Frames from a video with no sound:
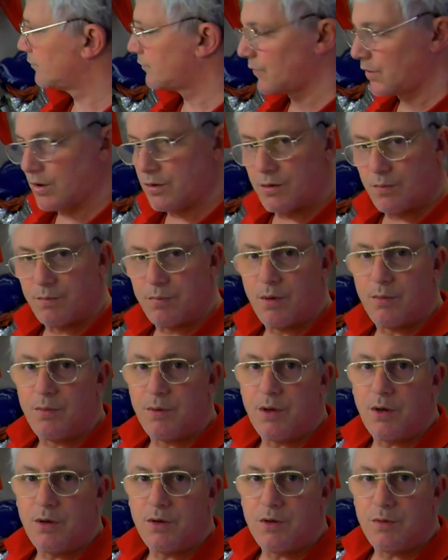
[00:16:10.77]
we should probably
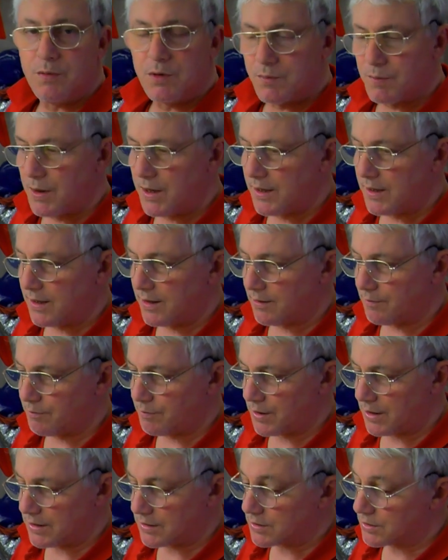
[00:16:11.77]
do some speeded up
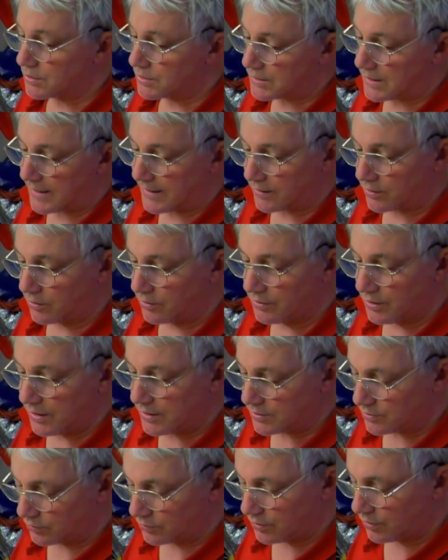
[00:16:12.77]
bits and tack on this,
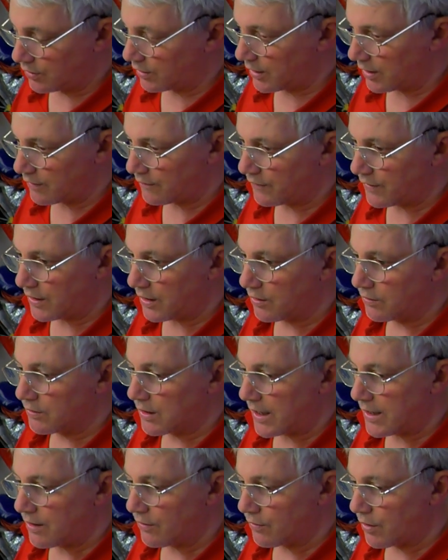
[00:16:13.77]
or do another video
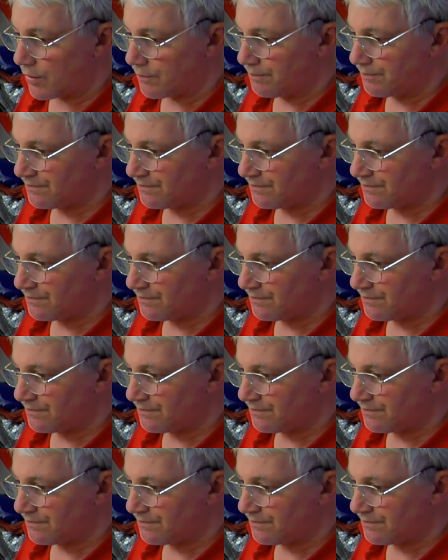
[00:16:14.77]
later on.